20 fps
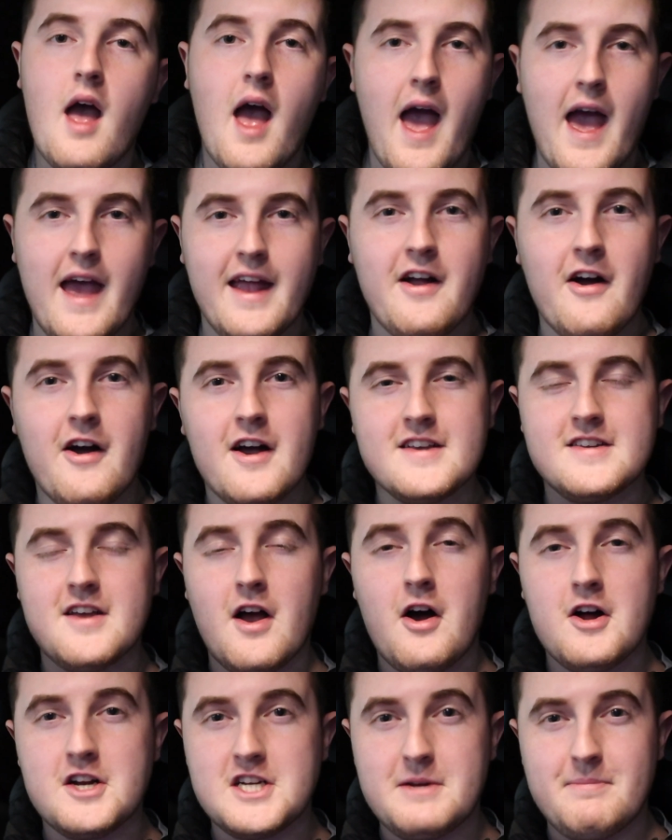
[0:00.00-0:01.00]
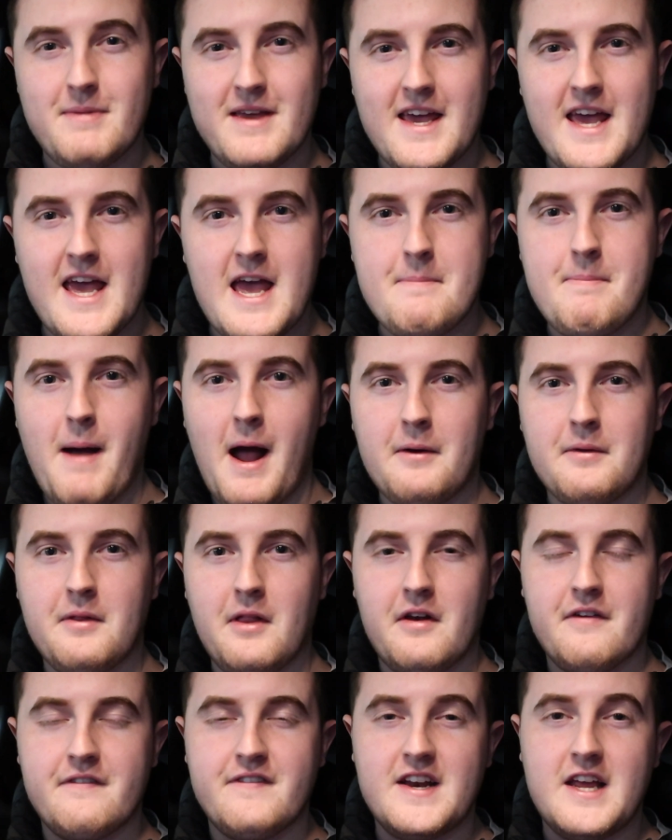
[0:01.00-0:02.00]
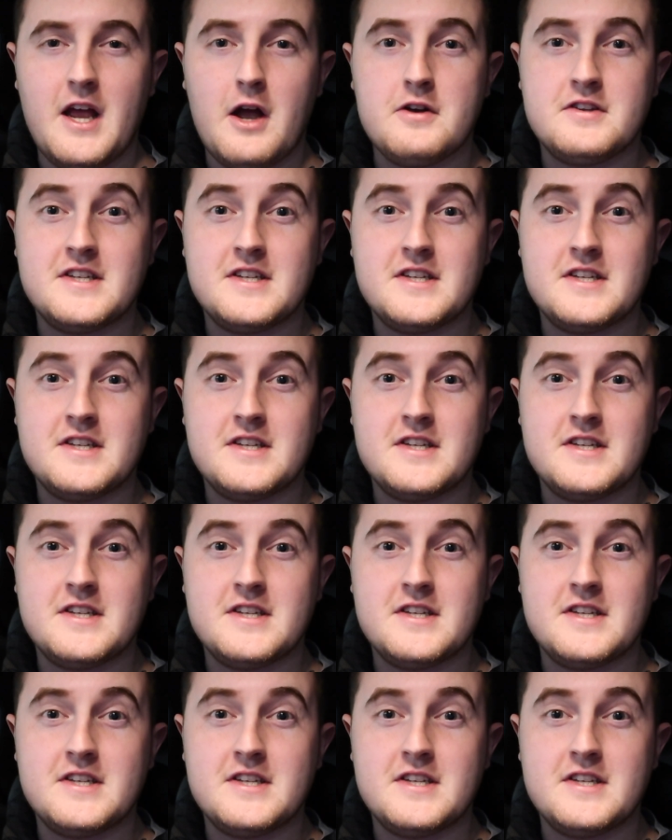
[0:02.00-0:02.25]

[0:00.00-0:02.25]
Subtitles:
Hey guys, Archie B here, back with another video.